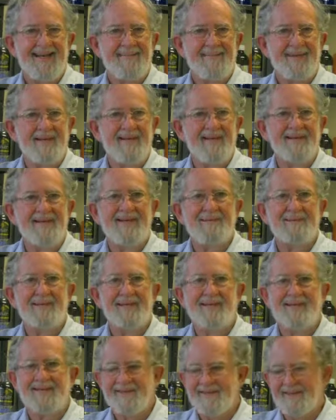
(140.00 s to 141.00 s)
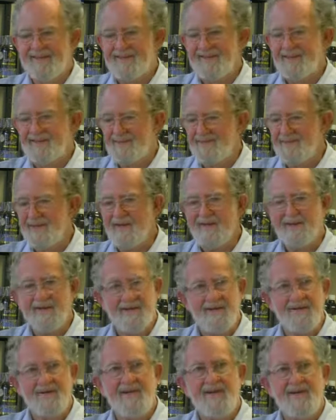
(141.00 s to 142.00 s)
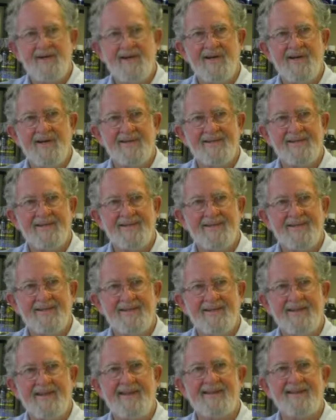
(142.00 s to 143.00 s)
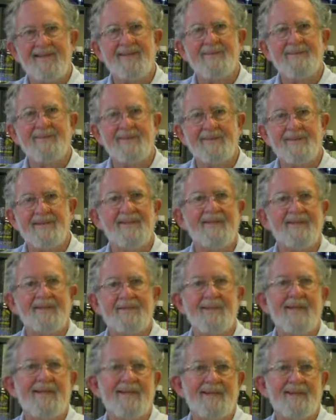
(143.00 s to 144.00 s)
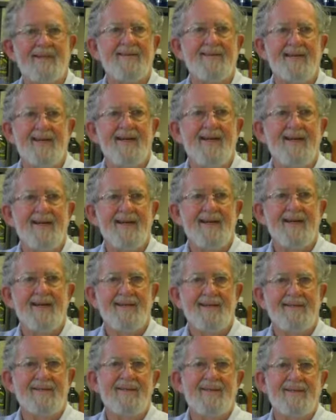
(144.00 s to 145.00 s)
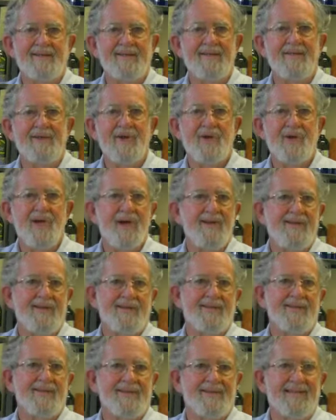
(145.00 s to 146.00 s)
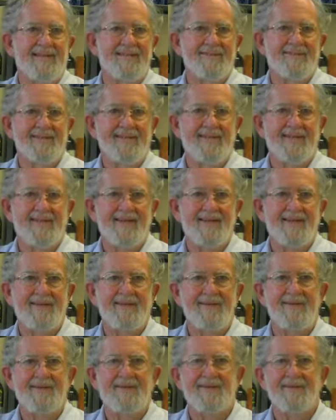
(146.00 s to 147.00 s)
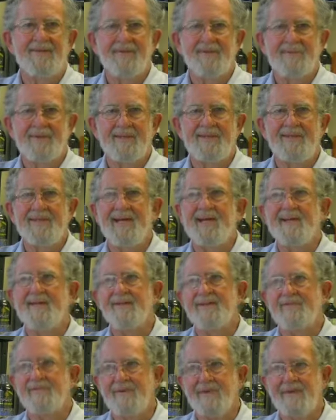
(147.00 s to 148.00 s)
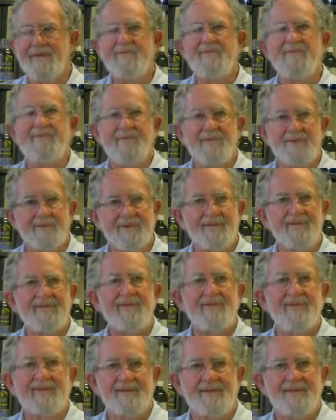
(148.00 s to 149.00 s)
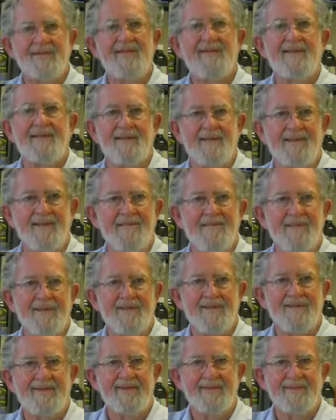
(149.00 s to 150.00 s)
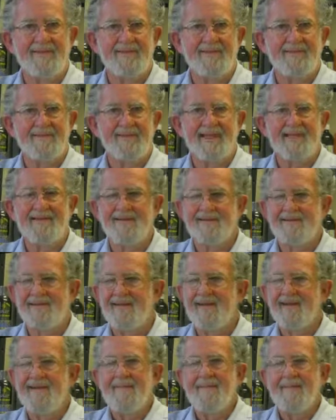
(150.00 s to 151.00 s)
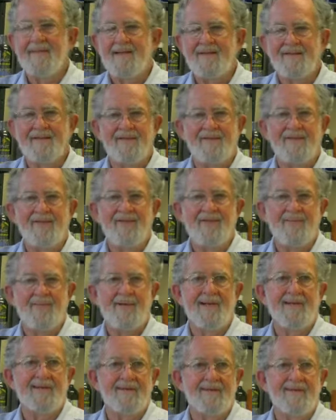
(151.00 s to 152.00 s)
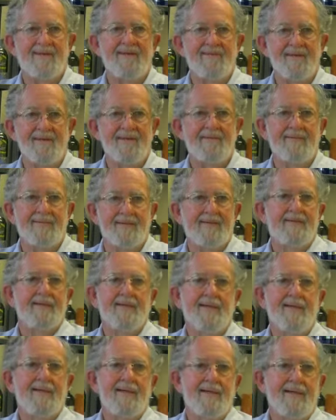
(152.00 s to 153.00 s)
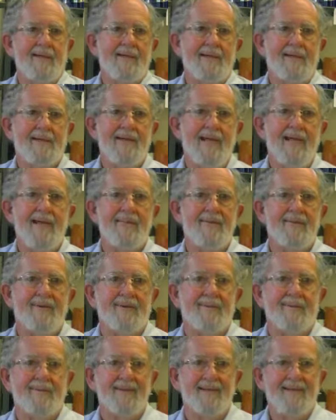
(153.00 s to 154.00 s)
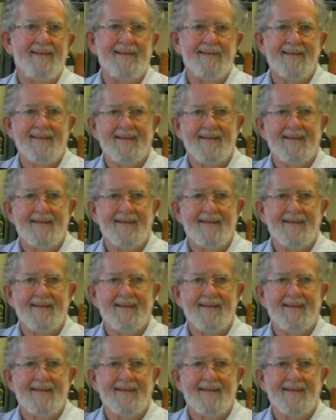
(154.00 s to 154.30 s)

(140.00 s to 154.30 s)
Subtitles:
Because this is one of the good guys. The lactobacillus bacteria is in your yogurt and stuff like that. And this is what we say. This reinforces your immune system. So it's a 2 + 2 equals 10 probably.